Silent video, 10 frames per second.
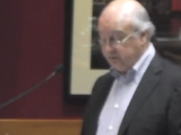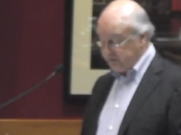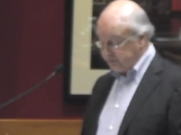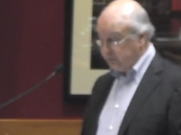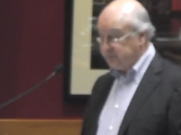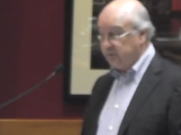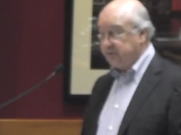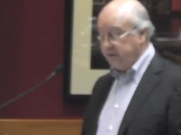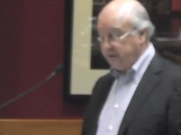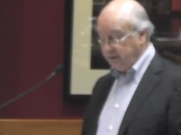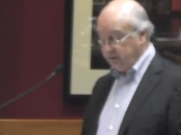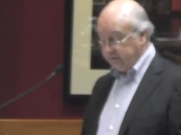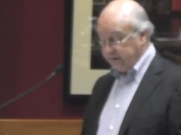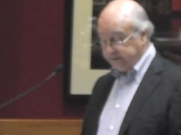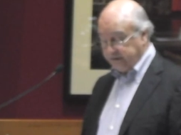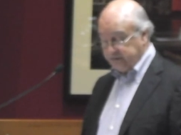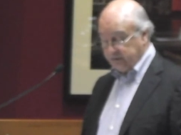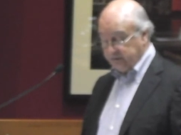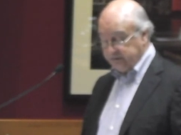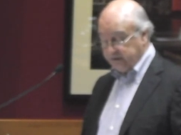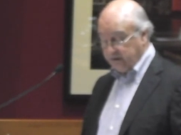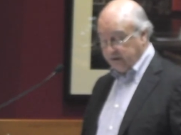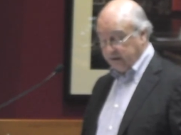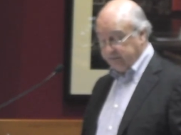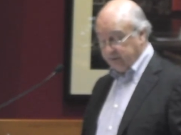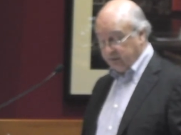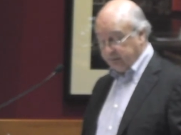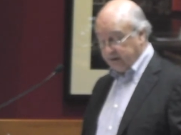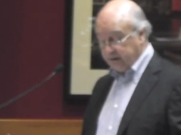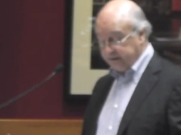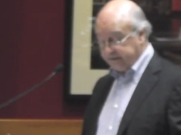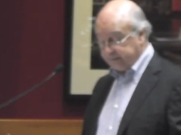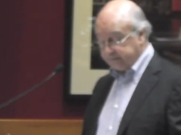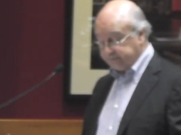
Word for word: school children and university students can view the past.